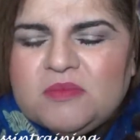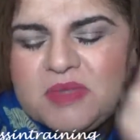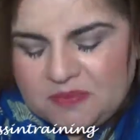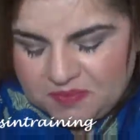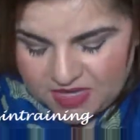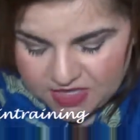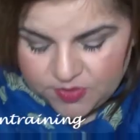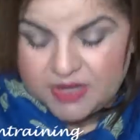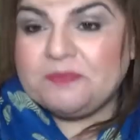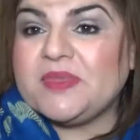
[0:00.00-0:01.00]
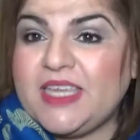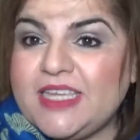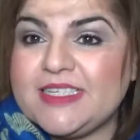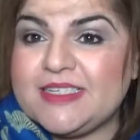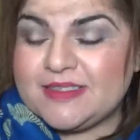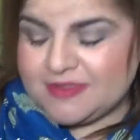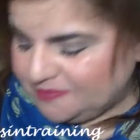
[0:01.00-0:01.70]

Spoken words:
But anyway, it is.